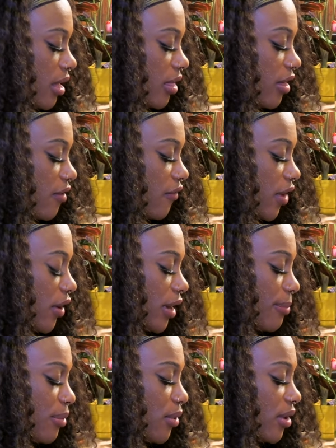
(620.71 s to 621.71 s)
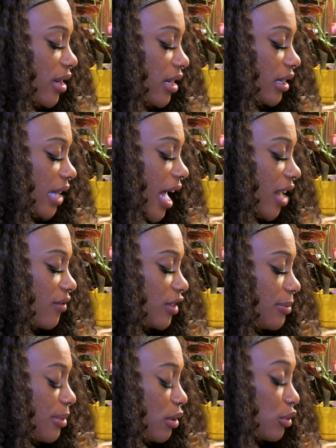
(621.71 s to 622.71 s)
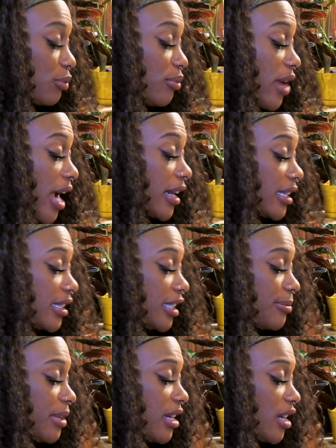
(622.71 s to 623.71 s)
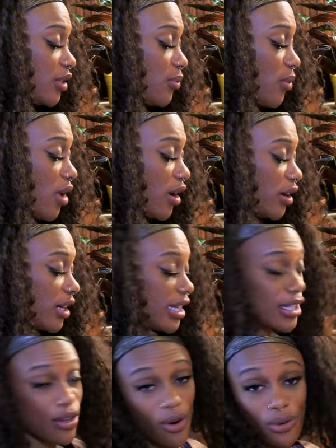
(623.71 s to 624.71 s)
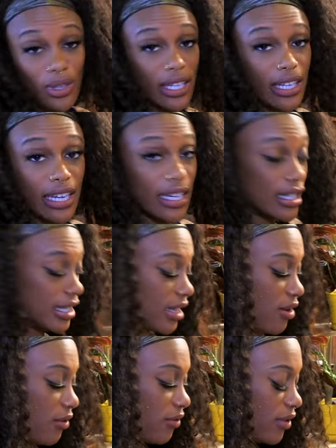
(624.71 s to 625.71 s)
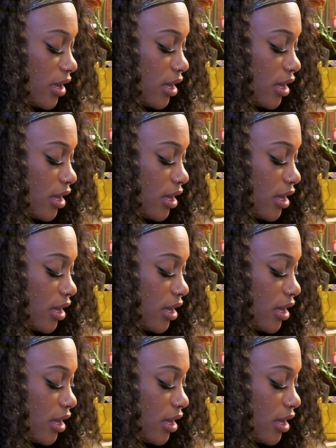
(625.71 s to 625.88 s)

They're very important in a lot of spiritual practices because water is holy in itself.